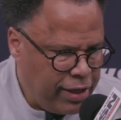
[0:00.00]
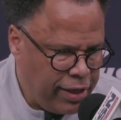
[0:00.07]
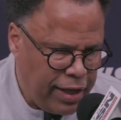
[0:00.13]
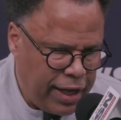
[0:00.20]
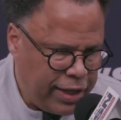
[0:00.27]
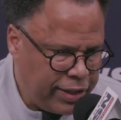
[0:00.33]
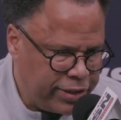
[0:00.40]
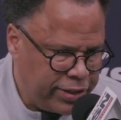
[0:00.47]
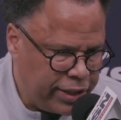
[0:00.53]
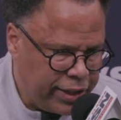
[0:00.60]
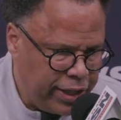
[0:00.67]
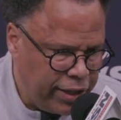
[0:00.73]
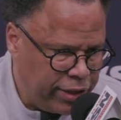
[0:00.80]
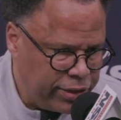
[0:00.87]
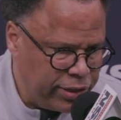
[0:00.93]
Ed, it's the
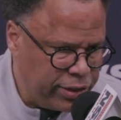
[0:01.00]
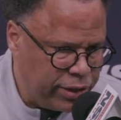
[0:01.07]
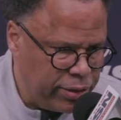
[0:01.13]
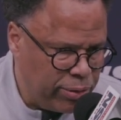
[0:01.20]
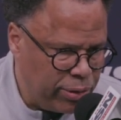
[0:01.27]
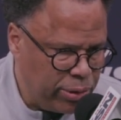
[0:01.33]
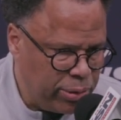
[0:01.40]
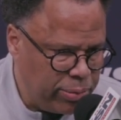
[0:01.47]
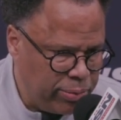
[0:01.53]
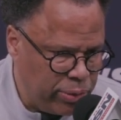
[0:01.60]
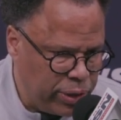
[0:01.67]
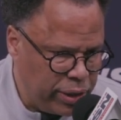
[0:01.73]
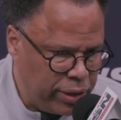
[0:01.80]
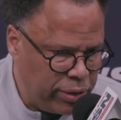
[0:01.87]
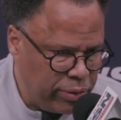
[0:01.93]
character in the room.
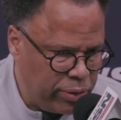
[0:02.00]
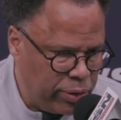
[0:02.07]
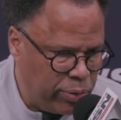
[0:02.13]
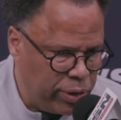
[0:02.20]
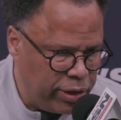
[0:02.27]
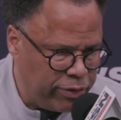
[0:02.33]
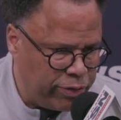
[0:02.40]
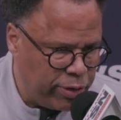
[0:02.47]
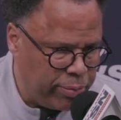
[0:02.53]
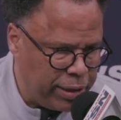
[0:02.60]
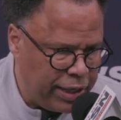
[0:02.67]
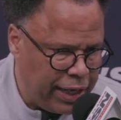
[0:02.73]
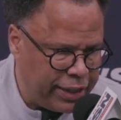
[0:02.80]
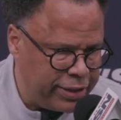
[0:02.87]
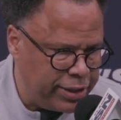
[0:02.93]
We went from a
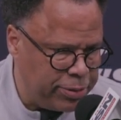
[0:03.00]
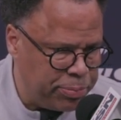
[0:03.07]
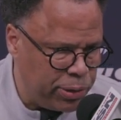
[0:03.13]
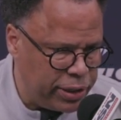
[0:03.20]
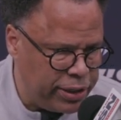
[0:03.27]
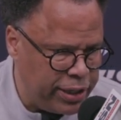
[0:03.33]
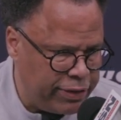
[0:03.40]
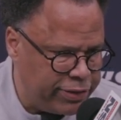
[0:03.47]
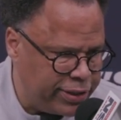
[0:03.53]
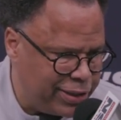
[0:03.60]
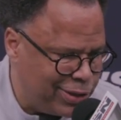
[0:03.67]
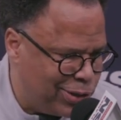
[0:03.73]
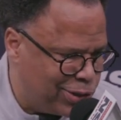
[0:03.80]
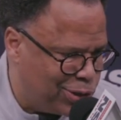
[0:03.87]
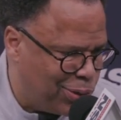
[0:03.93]
19-point
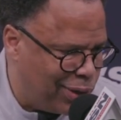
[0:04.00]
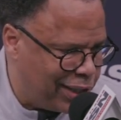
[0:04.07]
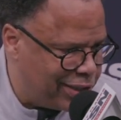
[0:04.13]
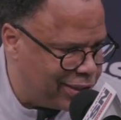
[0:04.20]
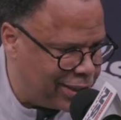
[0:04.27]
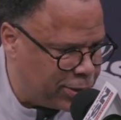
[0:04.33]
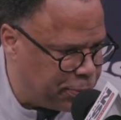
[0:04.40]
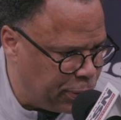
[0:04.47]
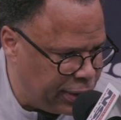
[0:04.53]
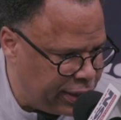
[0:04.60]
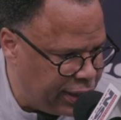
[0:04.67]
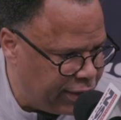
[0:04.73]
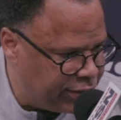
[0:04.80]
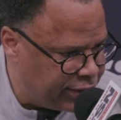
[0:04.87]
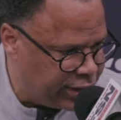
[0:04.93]
deficit to a 26-point
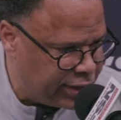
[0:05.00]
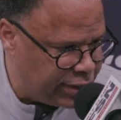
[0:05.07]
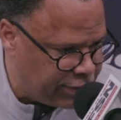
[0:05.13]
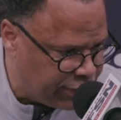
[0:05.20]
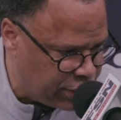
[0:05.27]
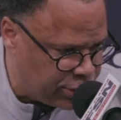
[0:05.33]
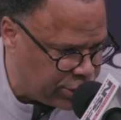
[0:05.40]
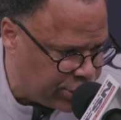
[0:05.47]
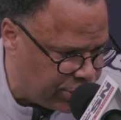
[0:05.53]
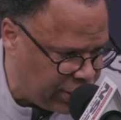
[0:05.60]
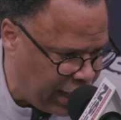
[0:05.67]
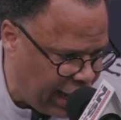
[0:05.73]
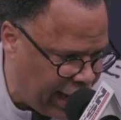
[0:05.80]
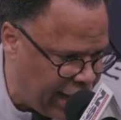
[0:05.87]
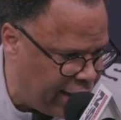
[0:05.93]
deficit the first two
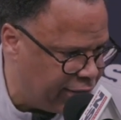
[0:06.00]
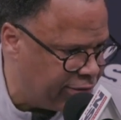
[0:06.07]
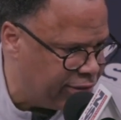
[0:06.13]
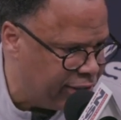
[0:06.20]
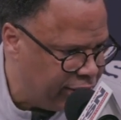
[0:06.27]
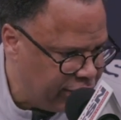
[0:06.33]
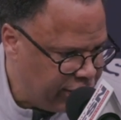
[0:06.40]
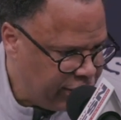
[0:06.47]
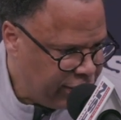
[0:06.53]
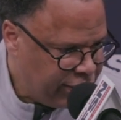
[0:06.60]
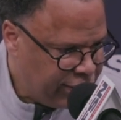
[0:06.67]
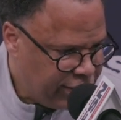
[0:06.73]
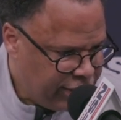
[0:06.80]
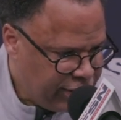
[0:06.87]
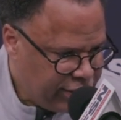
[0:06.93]
and a half.
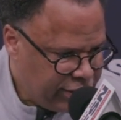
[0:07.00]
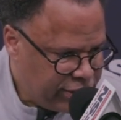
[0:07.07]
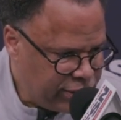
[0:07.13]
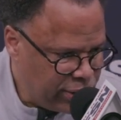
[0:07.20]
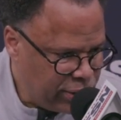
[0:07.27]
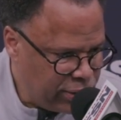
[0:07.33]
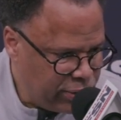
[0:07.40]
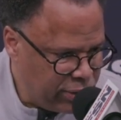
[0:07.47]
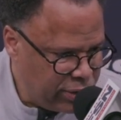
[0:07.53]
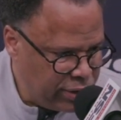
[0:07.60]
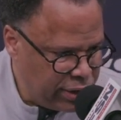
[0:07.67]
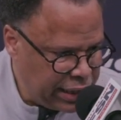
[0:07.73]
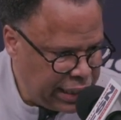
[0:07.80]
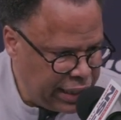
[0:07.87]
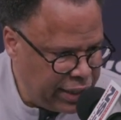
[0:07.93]
So,
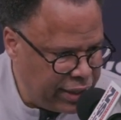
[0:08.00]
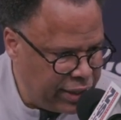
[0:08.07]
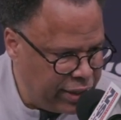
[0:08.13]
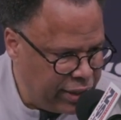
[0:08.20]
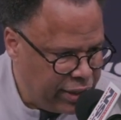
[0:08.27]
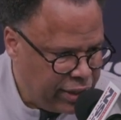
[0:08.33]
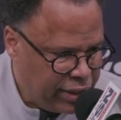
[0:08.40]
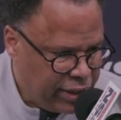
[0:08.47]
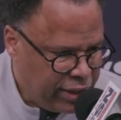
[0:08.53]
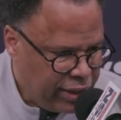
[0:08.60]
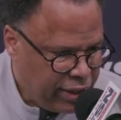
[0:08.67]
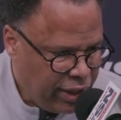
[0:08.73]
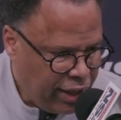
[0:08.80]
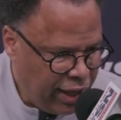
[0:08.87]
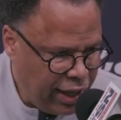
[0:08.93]
again,
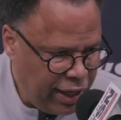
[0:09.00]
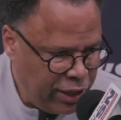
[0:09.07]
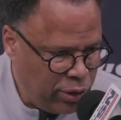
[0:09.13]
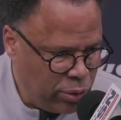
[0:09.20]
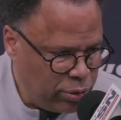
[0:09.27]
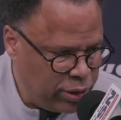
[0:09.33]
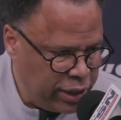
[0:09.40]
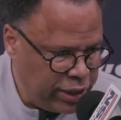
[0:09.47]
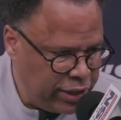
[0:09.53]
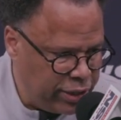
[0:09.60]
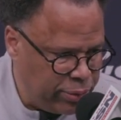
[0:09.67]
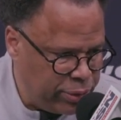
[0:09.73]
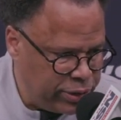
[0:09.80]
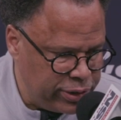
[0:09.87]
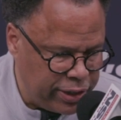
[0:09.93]
I don't think it
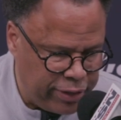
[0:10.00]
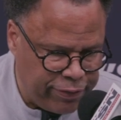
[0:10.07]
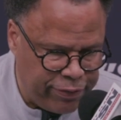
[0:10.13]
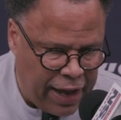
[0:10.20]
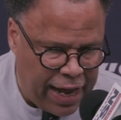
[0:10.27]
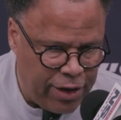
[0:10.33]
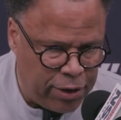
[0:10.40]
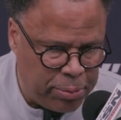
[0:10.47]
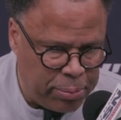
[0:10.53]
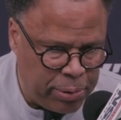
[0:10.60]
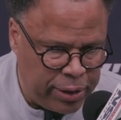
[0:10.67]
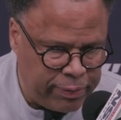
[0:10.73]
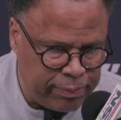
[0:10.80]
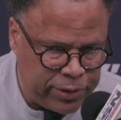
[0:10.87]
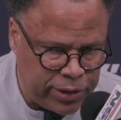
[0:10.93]
was a fire and
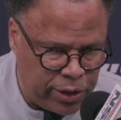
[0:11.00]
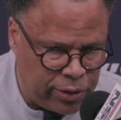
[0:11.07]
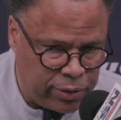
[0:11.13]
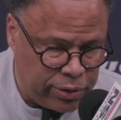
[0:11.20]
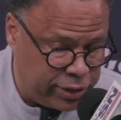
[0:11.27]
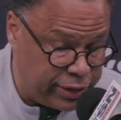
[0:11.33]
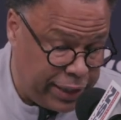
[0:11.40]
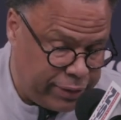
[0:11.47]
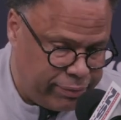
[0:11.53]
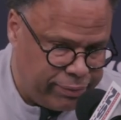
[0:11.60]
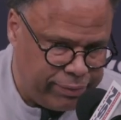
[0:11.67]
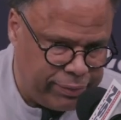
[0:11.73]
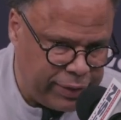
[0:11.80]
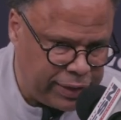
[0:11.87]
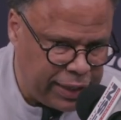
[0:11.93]
brimstone, because
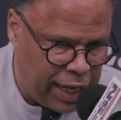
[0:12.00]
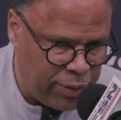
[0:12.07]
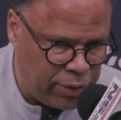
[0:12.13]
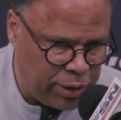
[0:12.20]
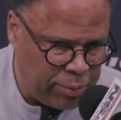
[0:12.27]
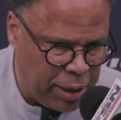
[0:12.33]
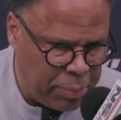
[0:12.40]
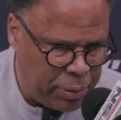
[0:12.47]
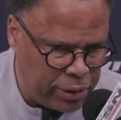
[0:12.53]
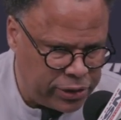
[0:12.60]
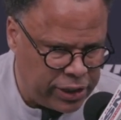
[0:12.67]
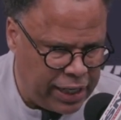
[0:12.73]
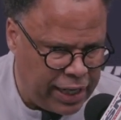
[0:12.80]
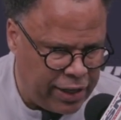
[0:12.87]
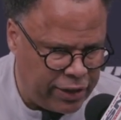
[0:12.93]
that's not really my
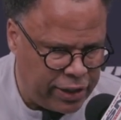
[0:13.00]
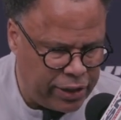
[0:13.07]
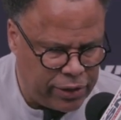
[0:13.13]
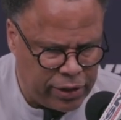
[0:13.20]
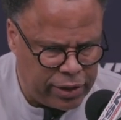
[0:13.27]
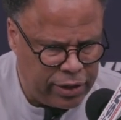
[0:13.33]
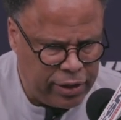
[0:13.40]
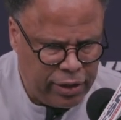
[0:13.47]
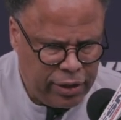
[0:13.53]
personality, or